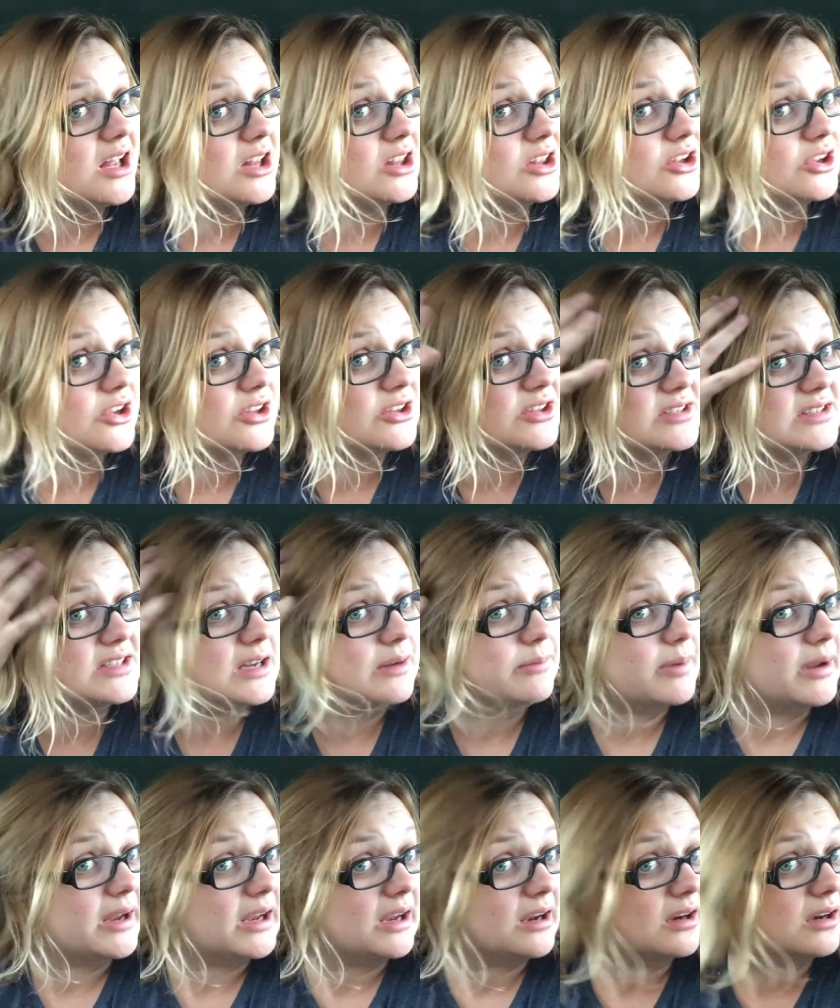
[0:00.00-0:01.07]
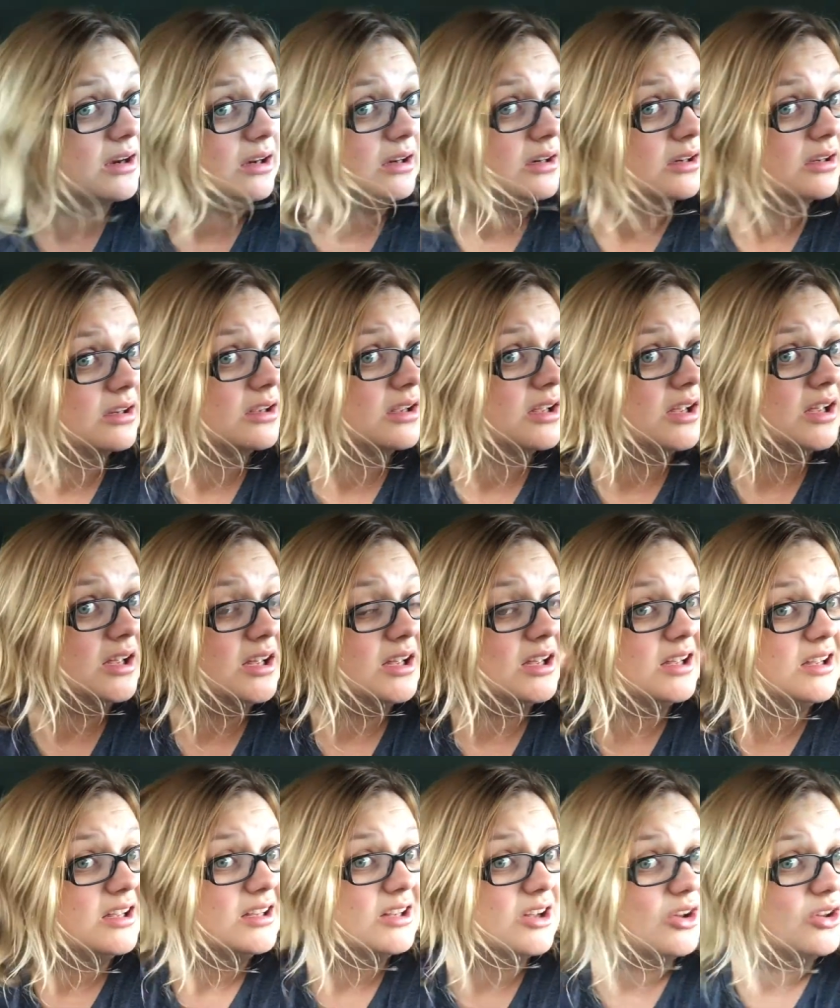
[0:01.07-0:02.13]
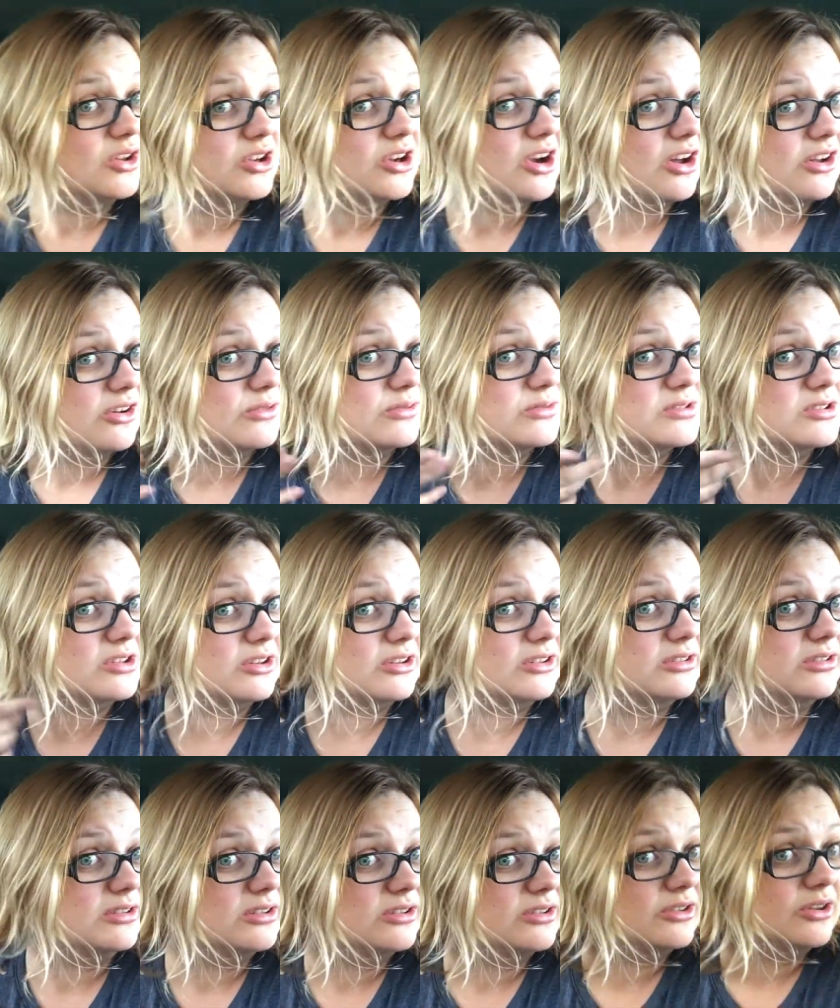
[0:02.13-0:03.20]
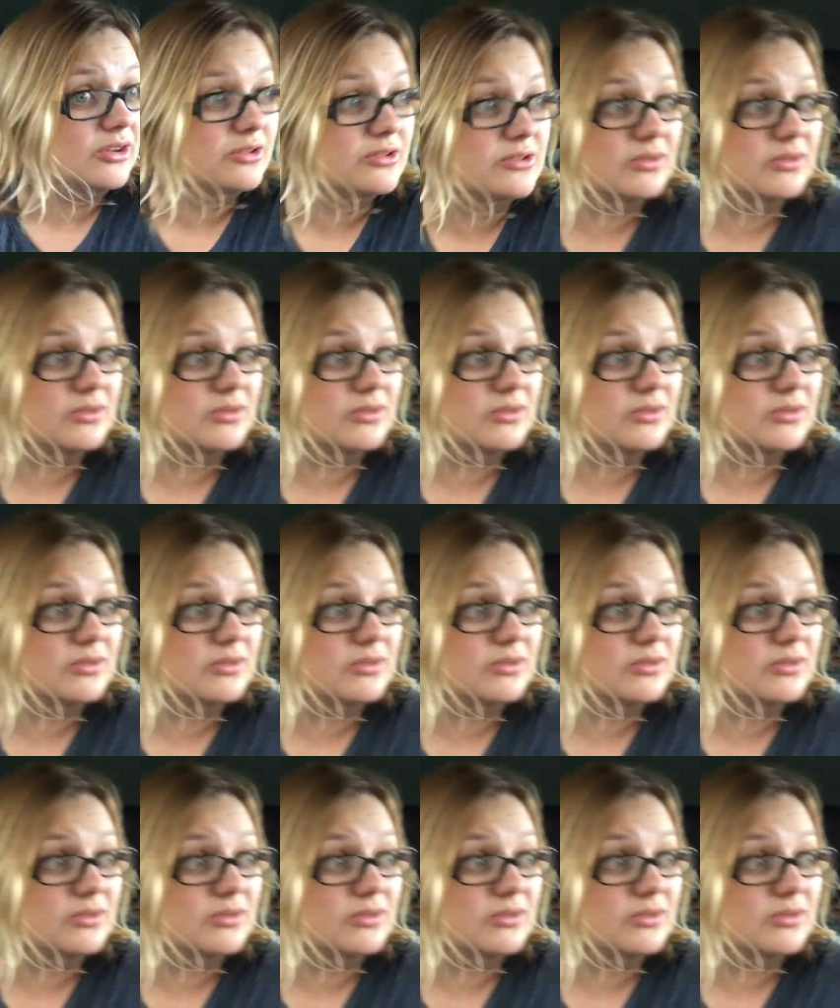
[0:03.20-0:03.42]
look at the state of my hair all the cuddles are not